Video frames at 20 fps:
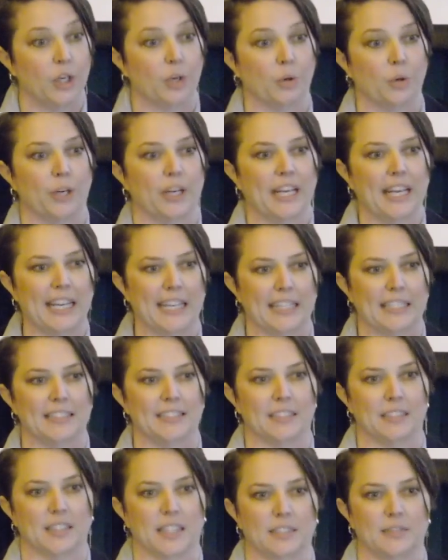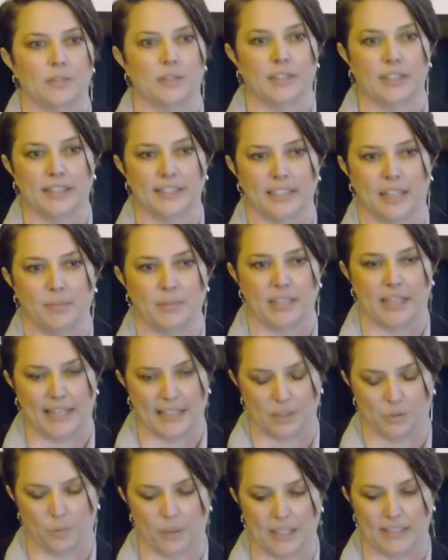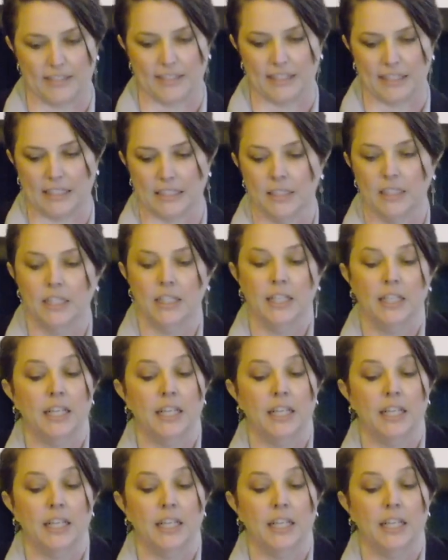Or hey, it's successful except XYZ.